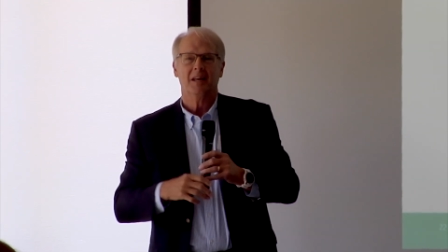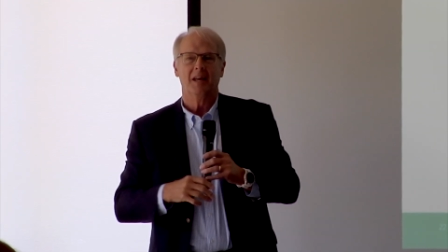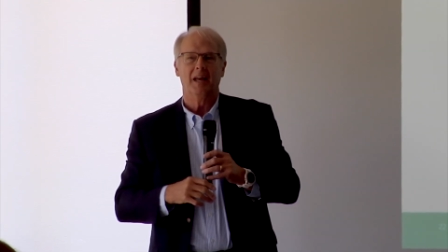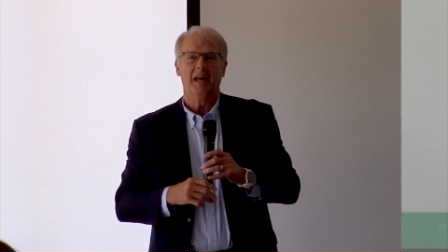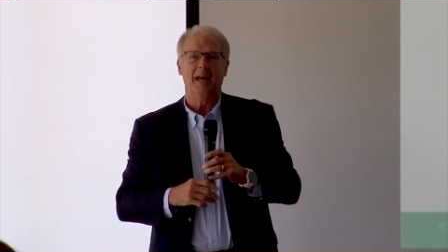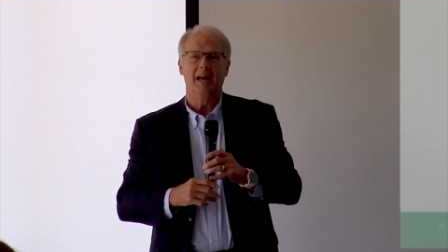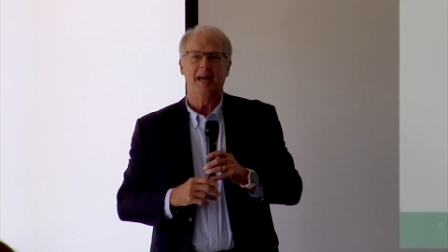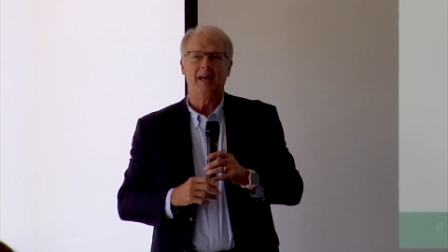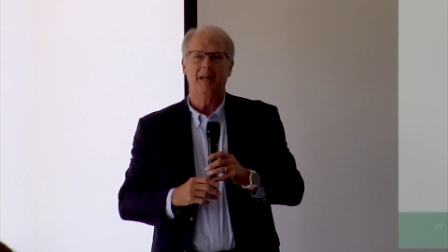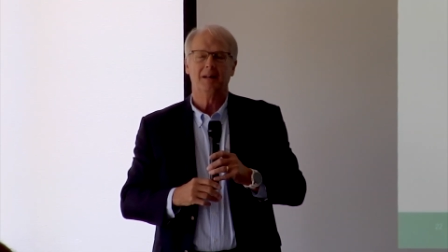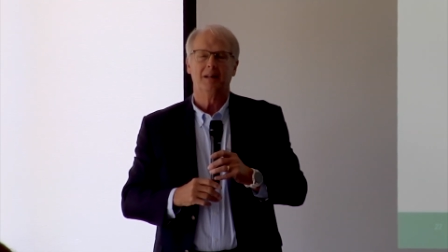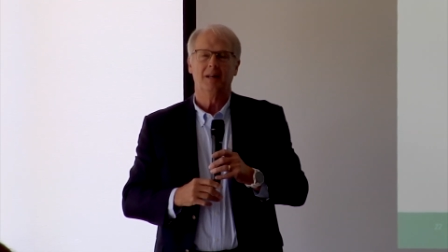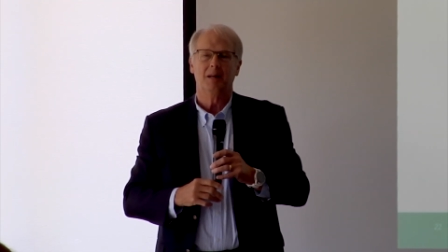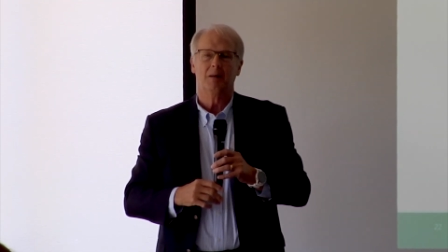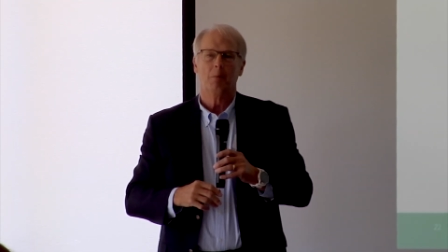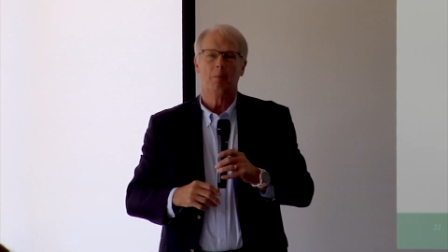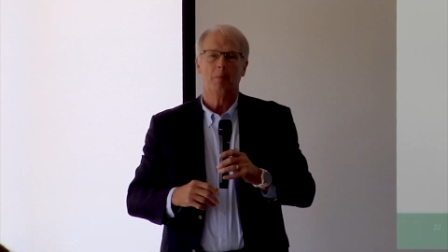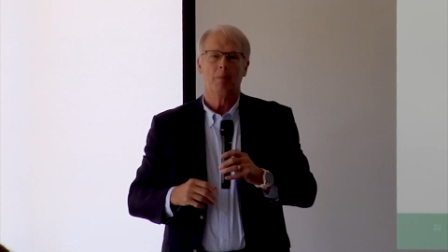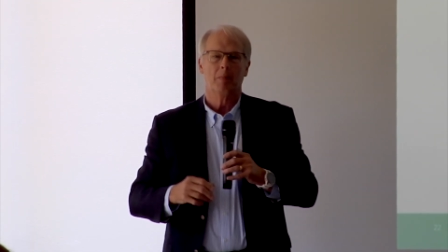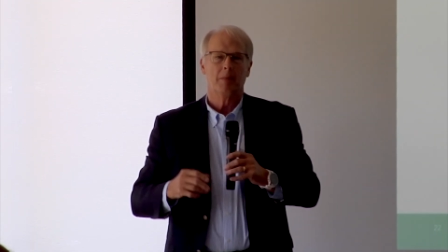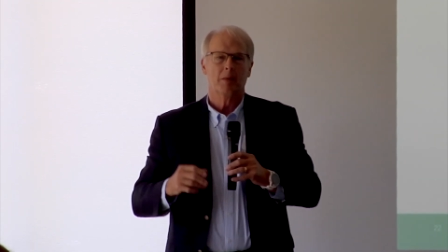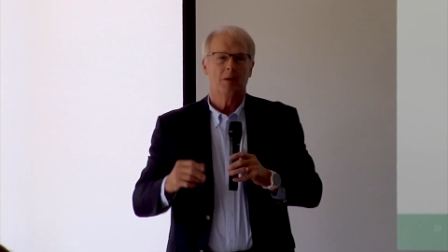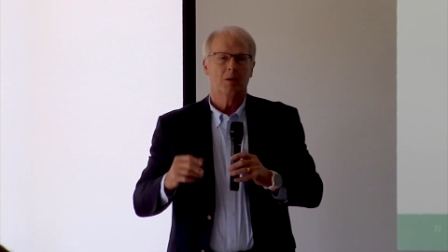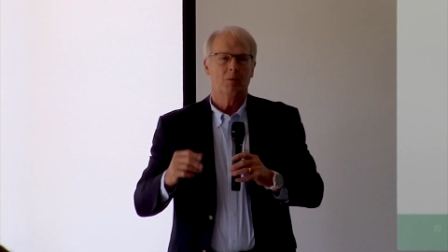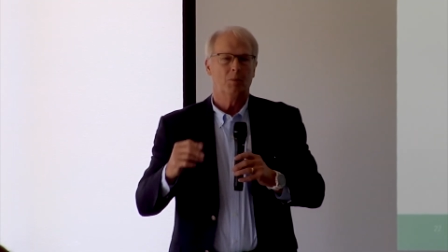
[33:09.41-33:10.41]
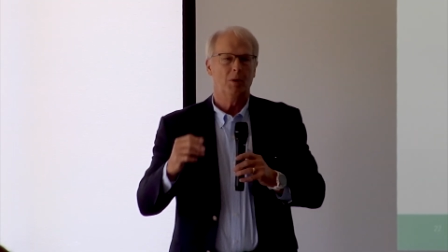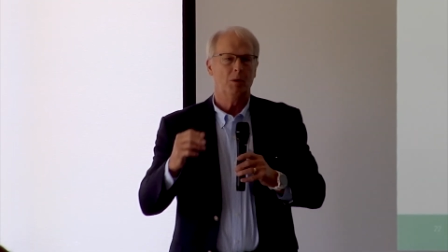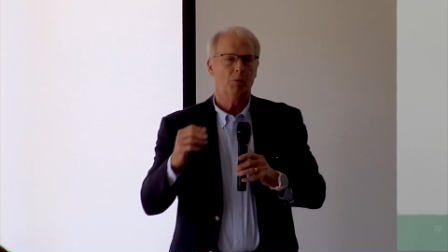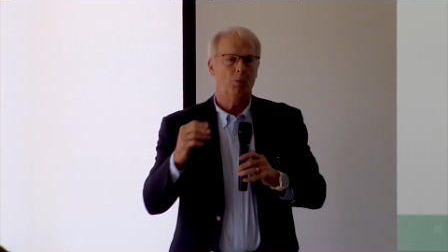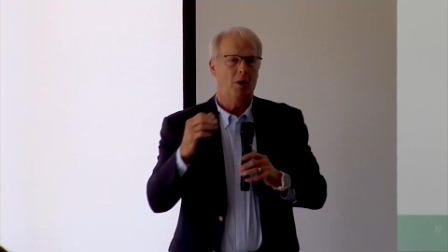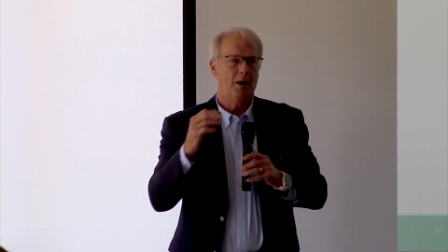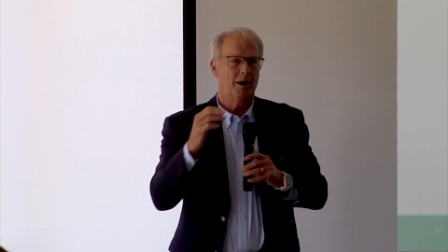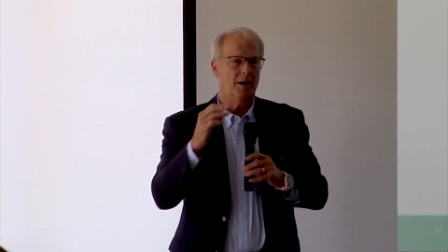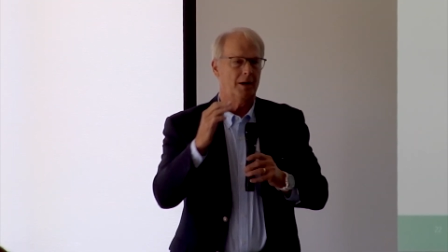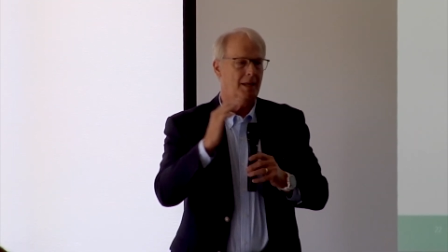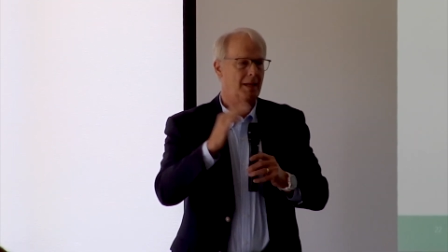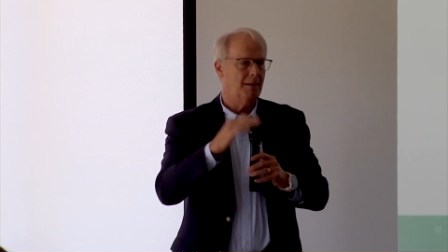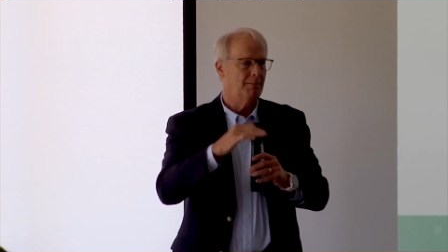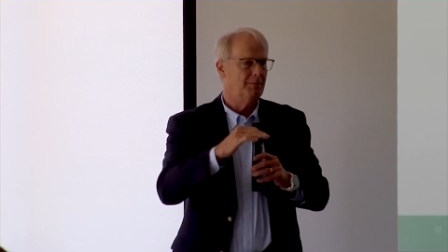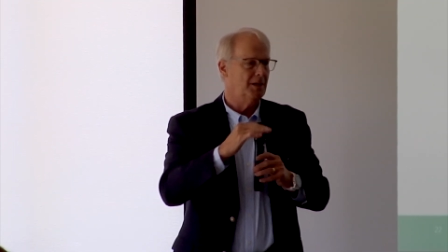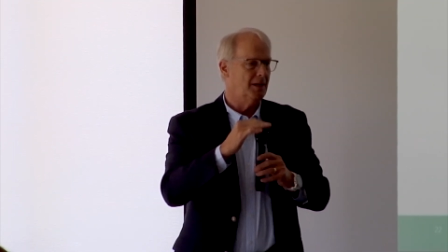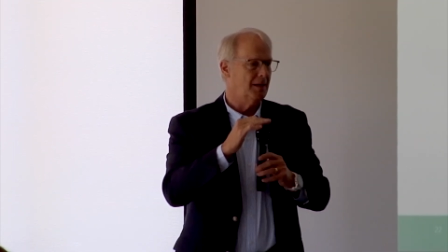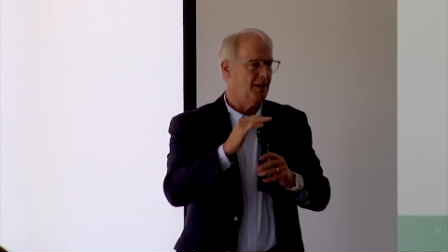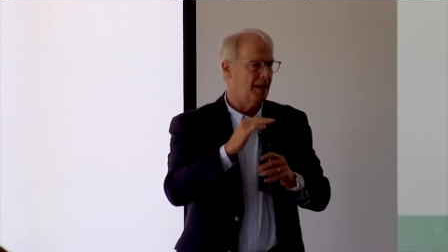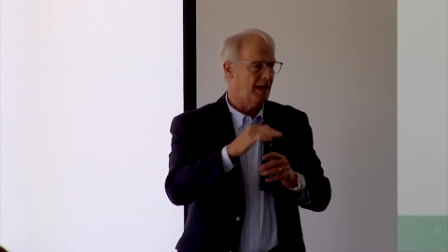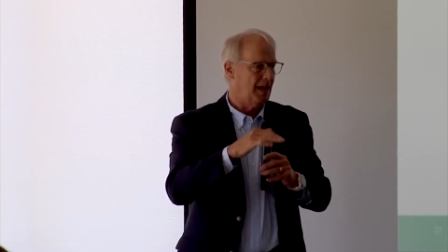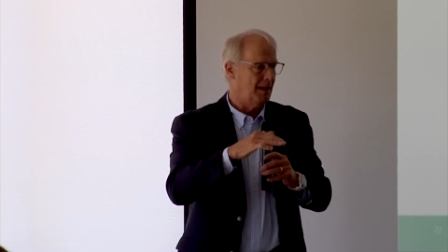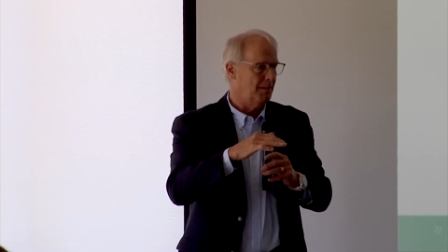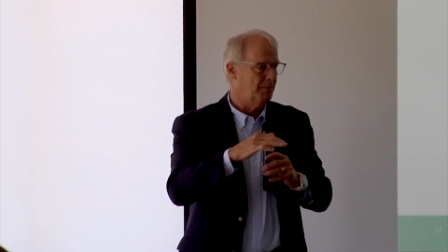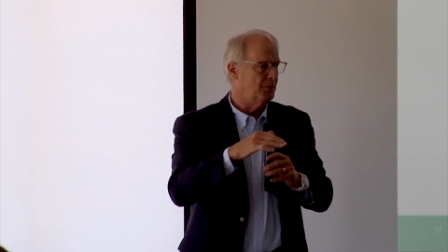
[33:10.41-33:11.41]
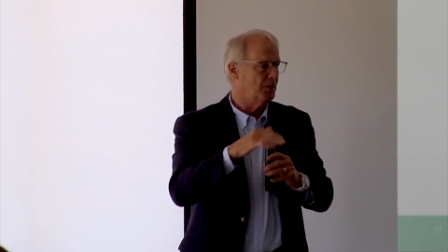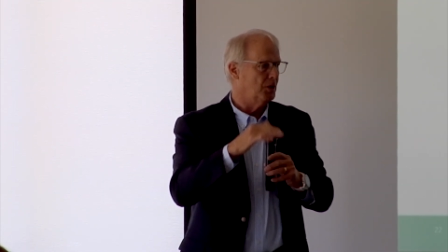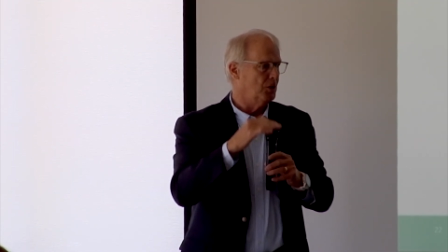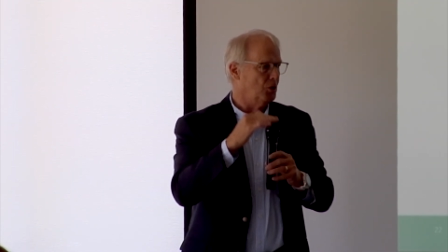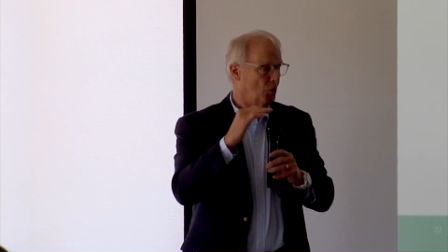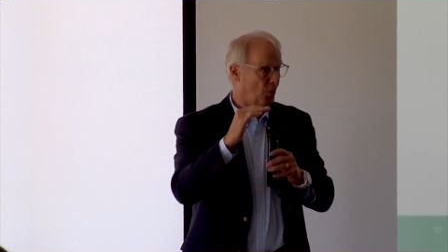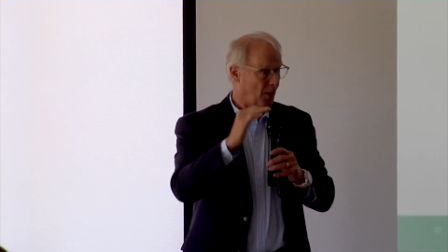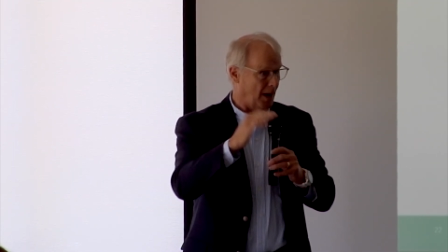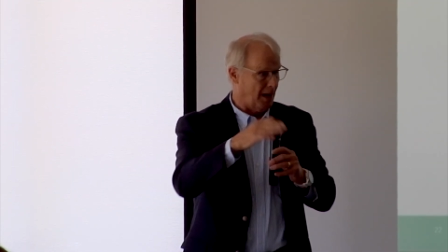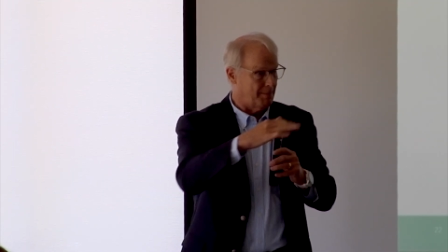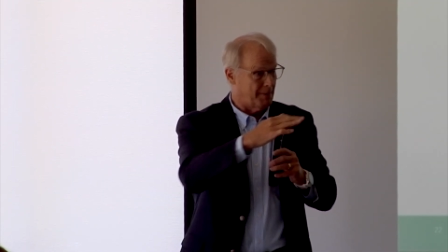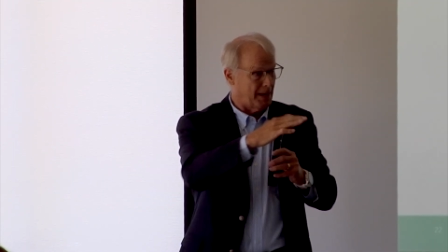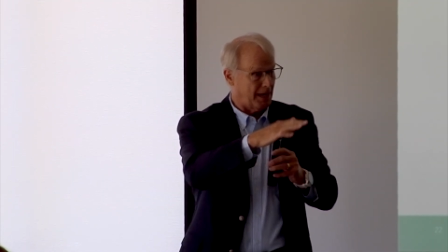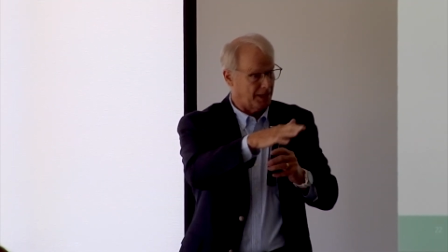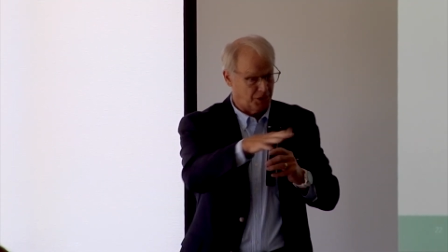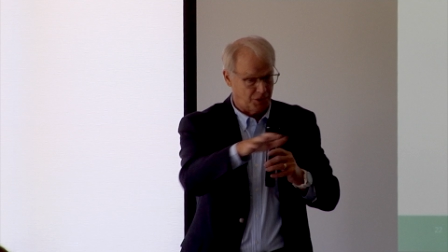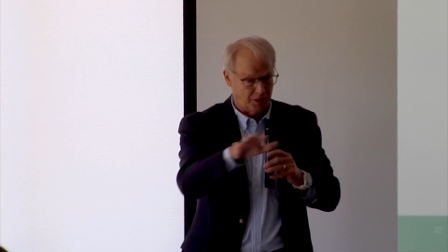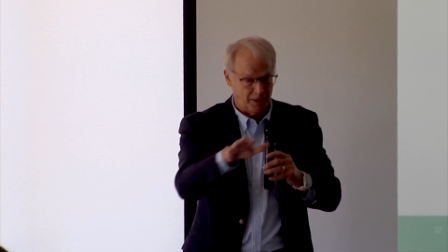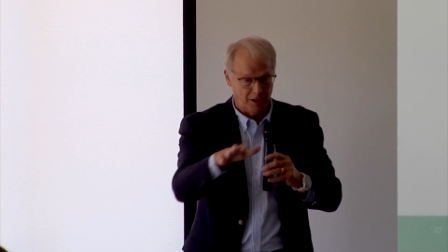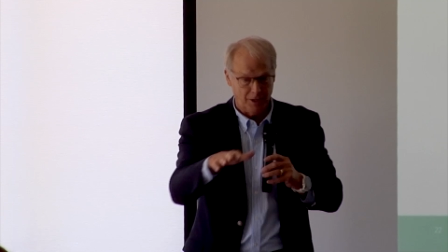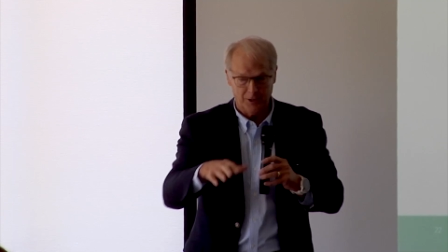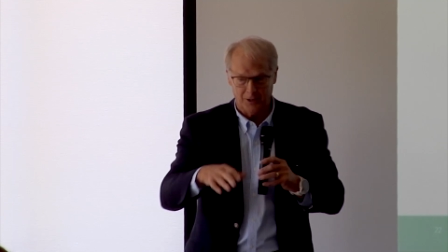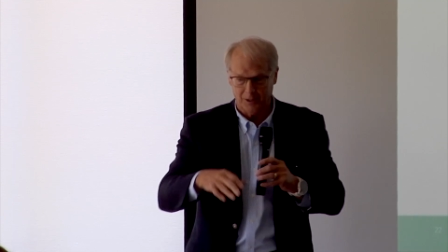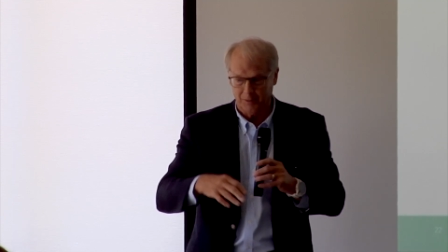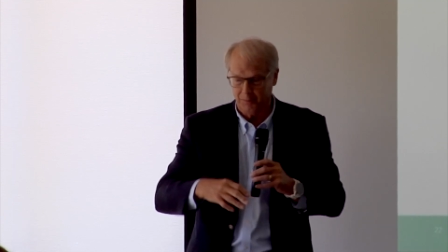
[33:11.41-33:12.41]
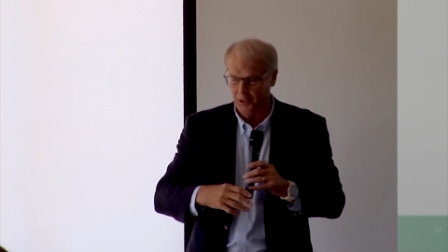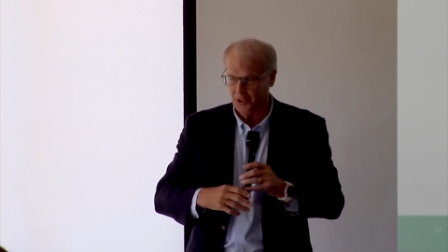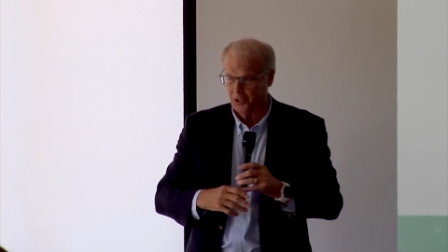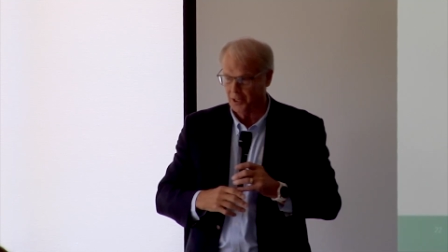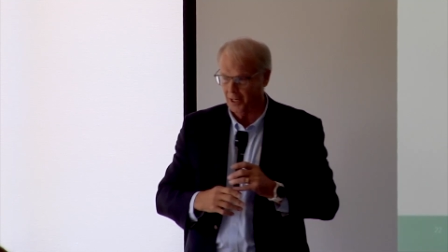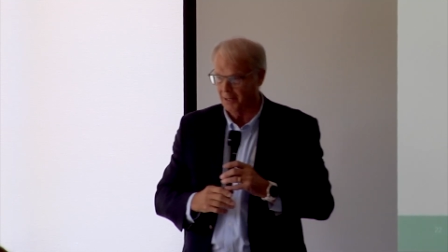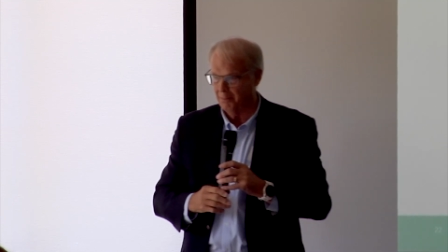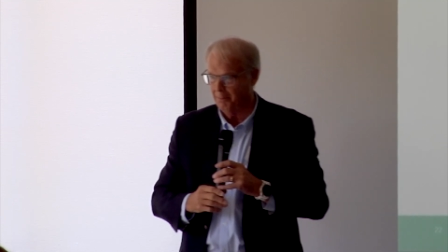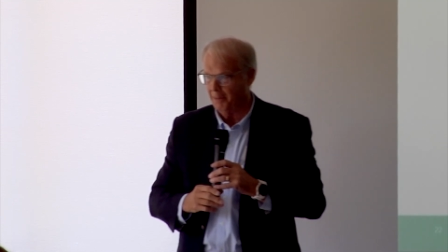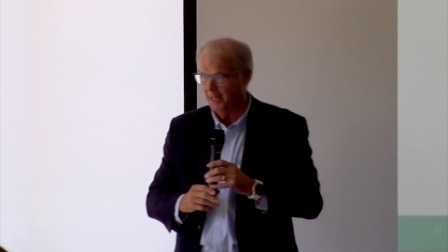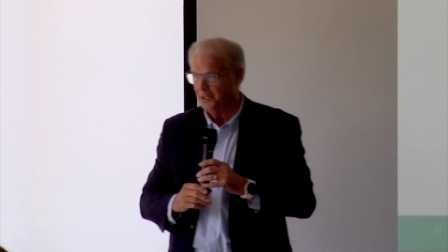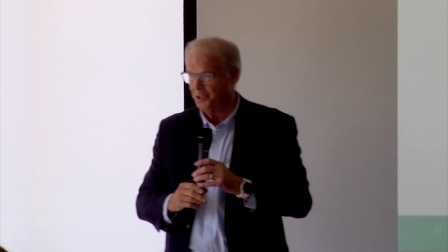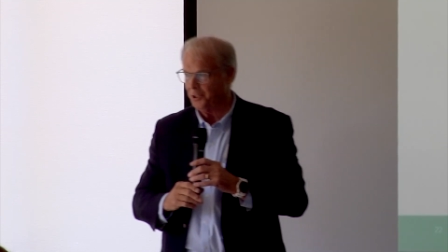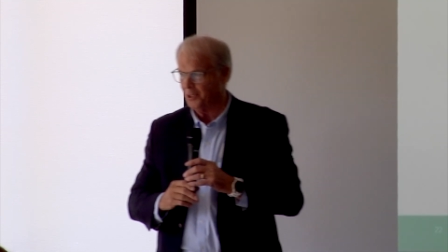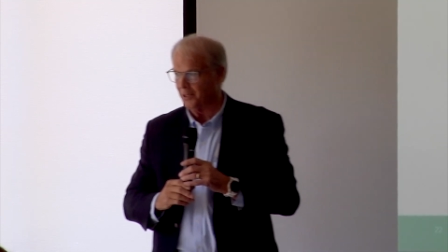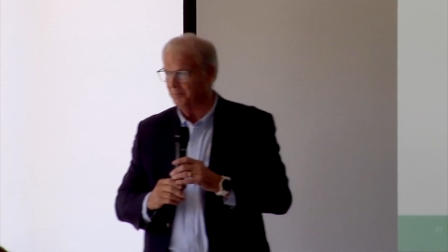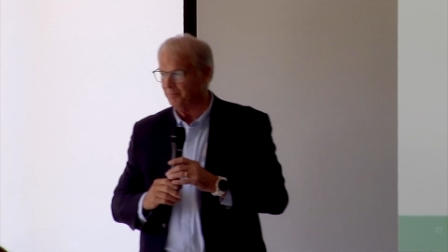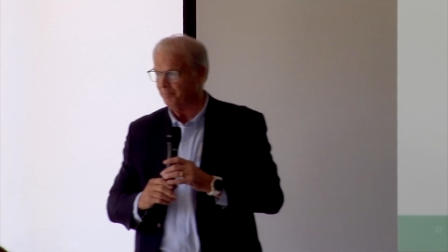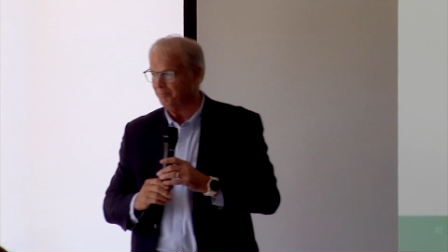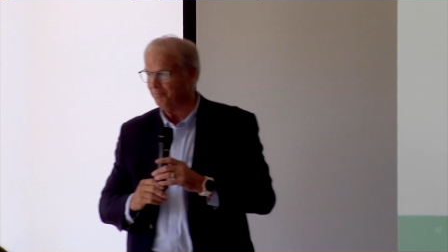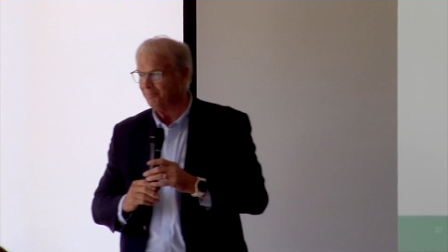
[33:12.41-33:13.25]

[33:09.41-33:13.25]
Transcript: And we wanted him to name the new IMAX theater, which I had mentioned.